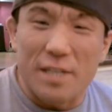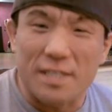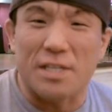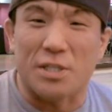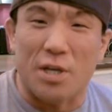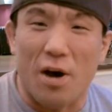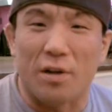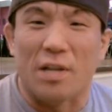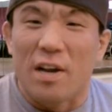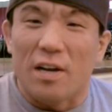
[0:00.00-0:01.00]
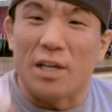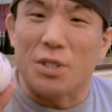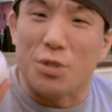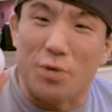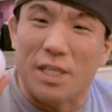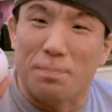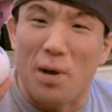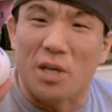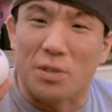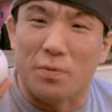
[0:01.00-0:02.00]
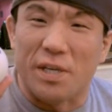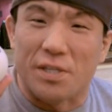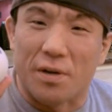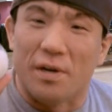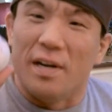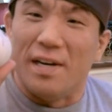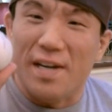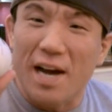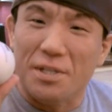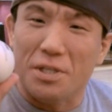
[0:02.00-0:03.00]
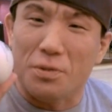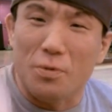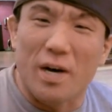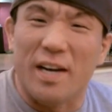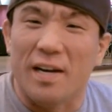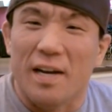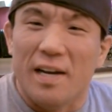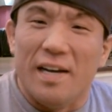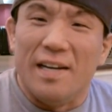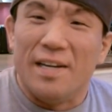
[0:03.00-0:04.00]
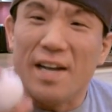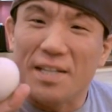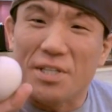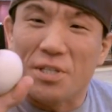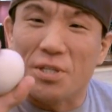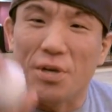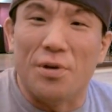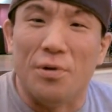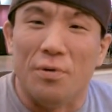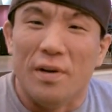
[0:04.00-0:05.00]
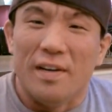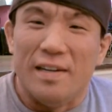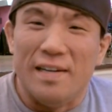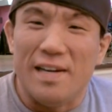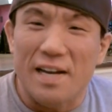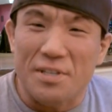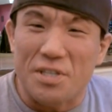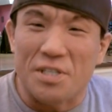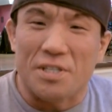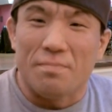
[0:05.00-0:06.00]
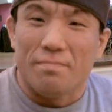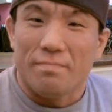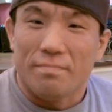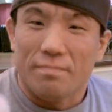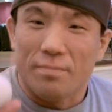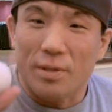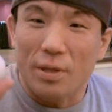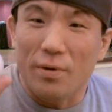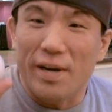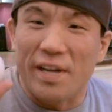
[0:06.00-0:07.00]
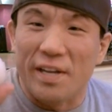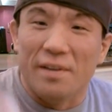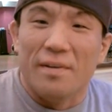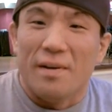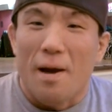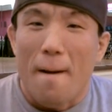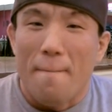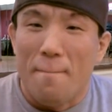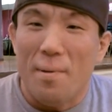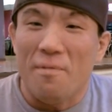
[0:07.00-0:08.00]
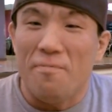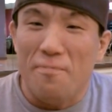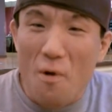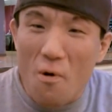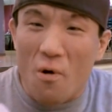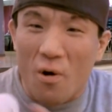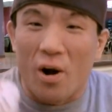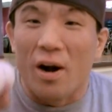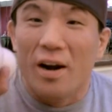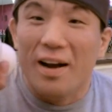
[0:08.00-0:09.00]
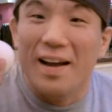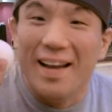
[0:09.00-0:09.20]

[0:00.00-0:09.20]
This is called a stress ball squeezer. Not just one, not just two, not just three, but four